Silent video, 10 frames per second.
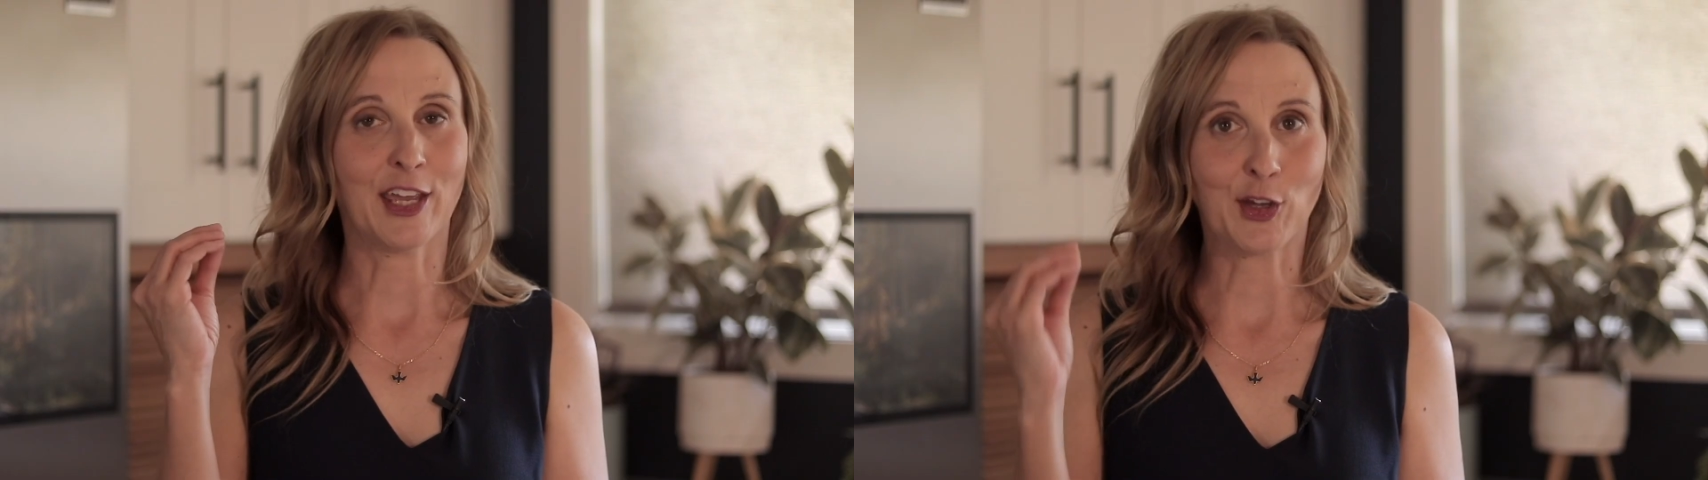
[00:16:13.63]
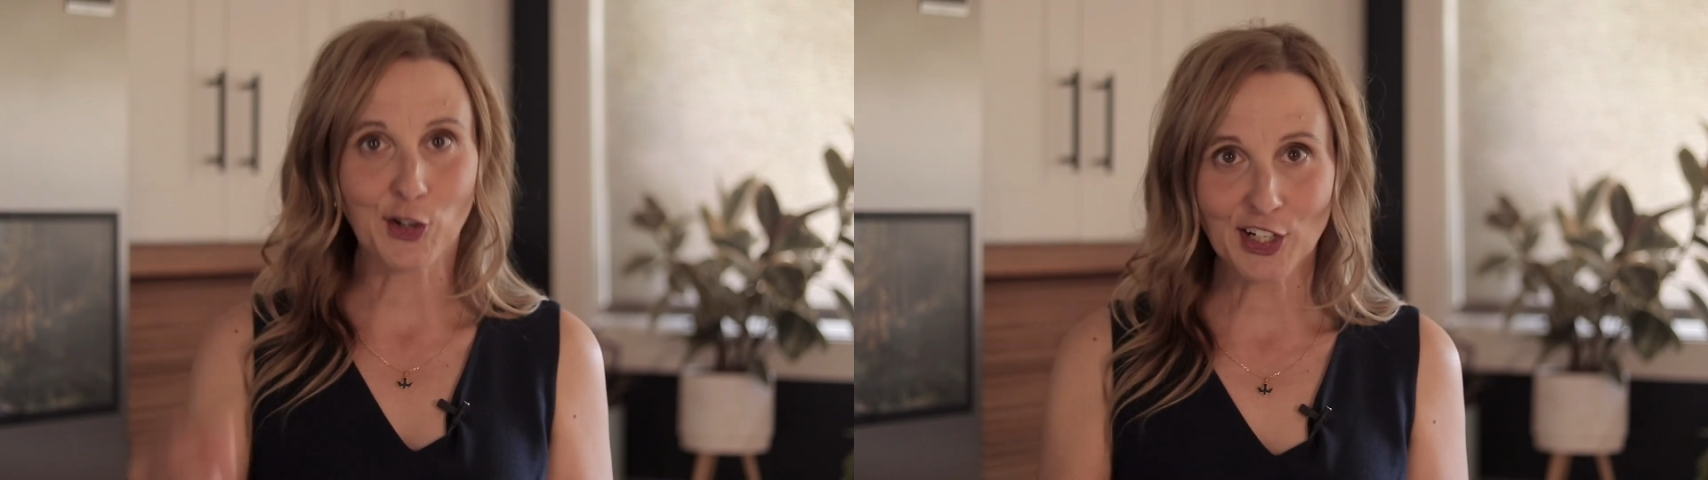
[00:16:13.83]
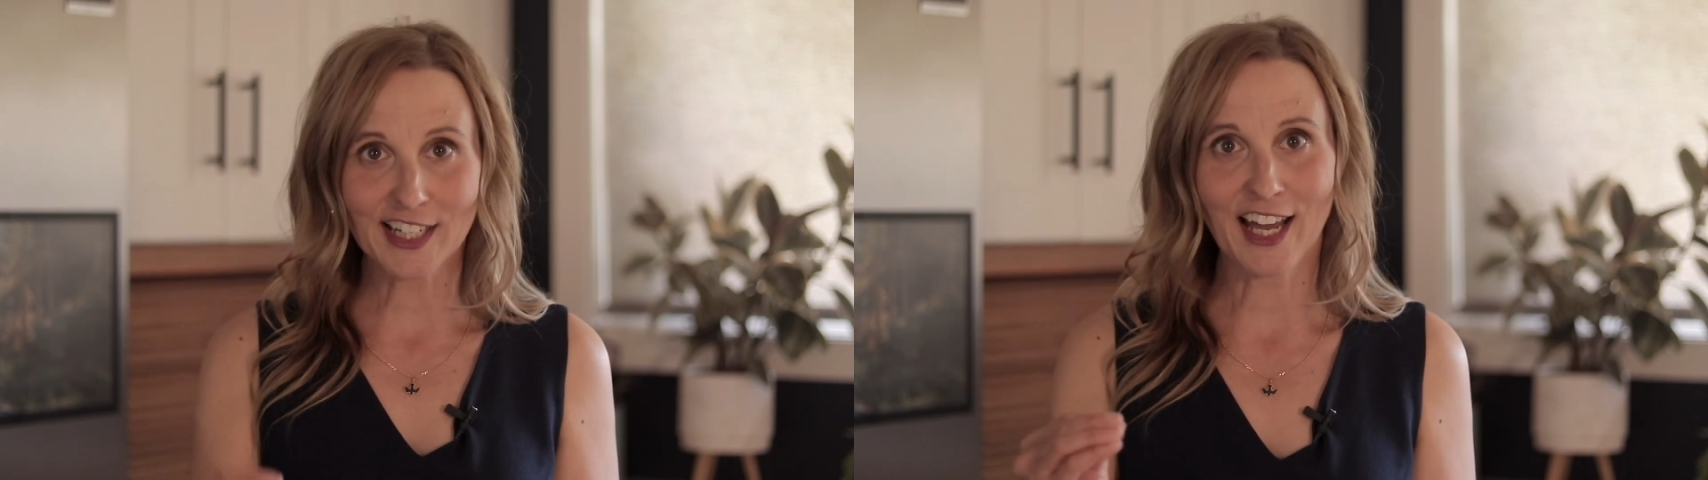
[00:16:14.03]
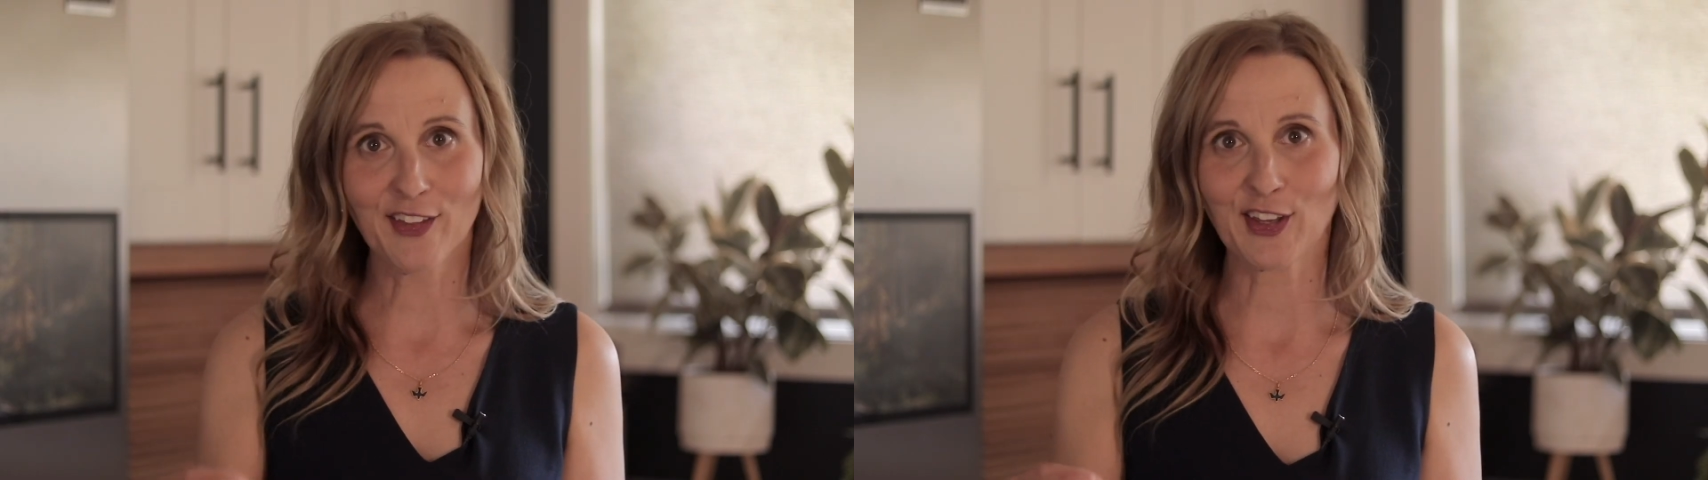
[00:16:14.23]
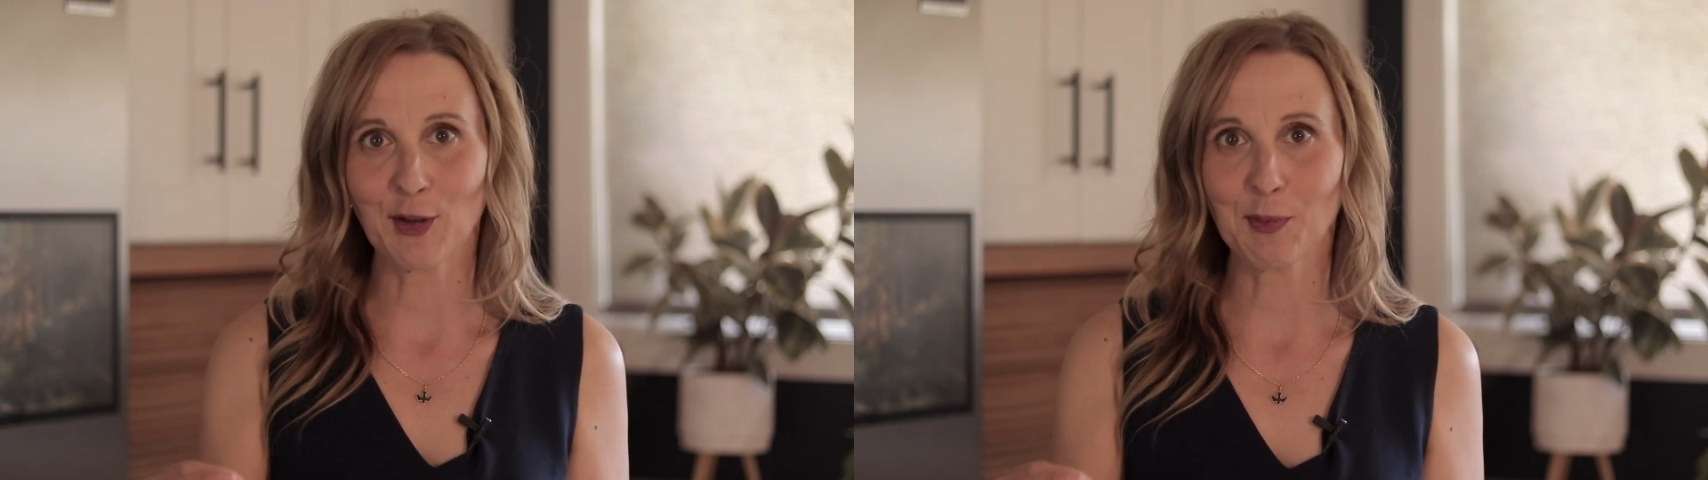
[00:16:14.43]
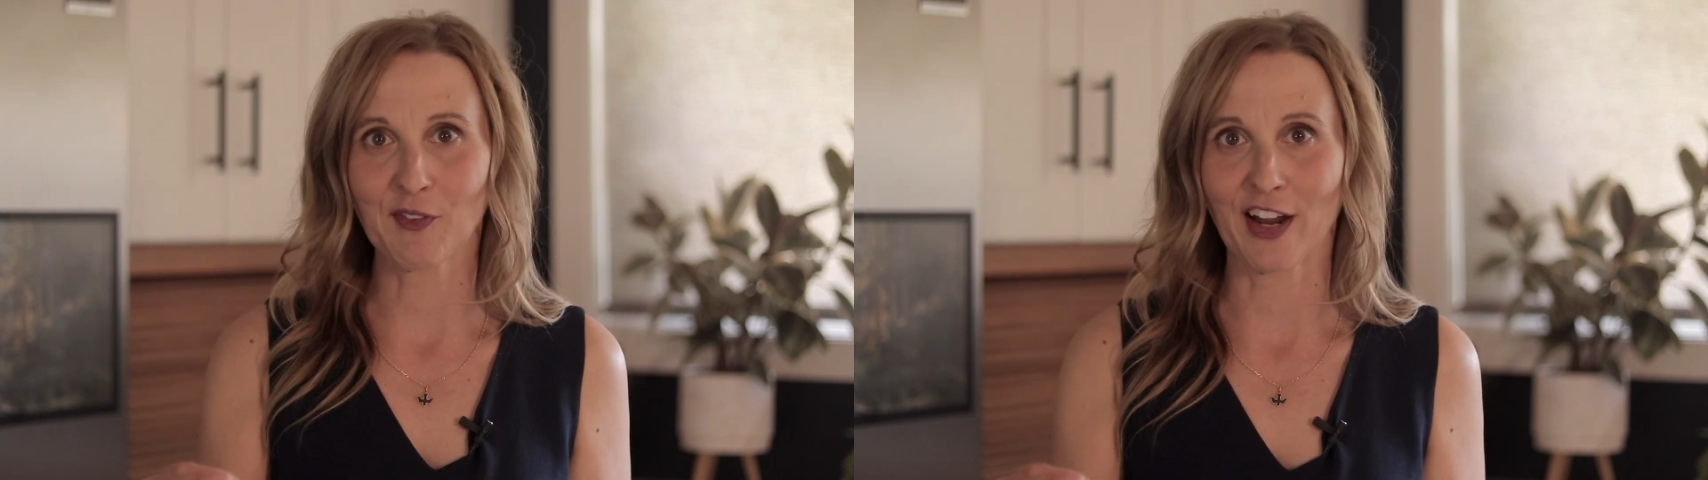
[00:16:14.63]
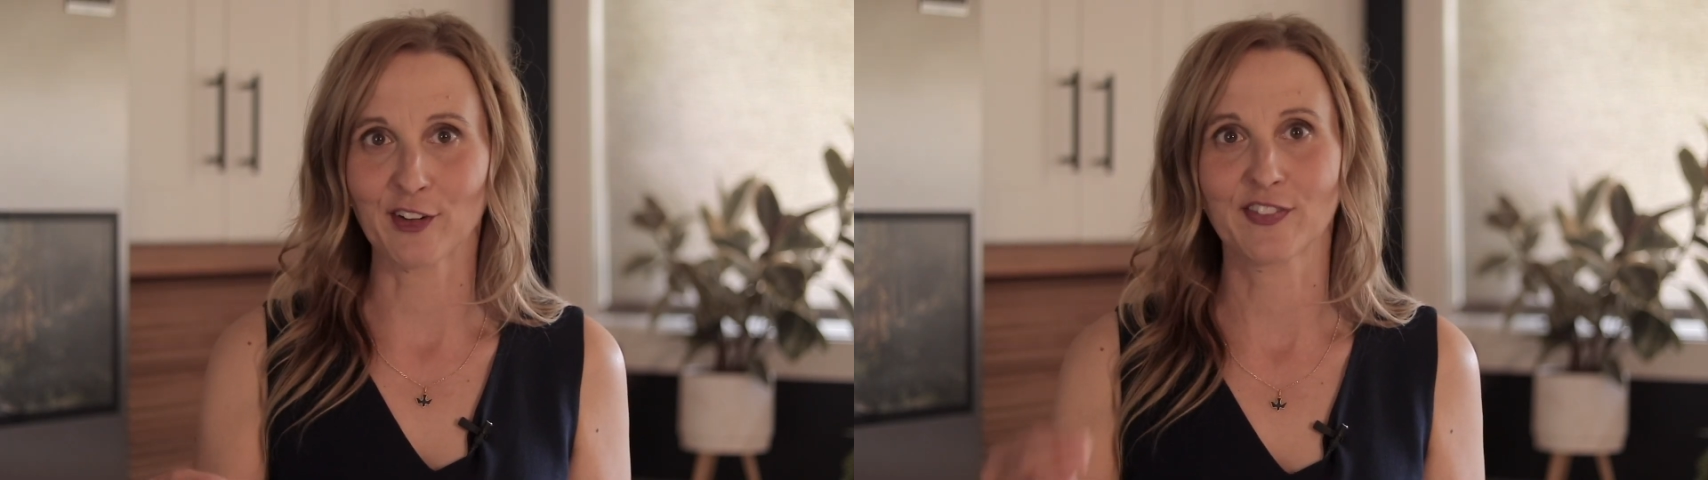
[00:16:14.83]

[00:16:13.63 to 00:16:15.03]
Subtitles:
good healthcare provider,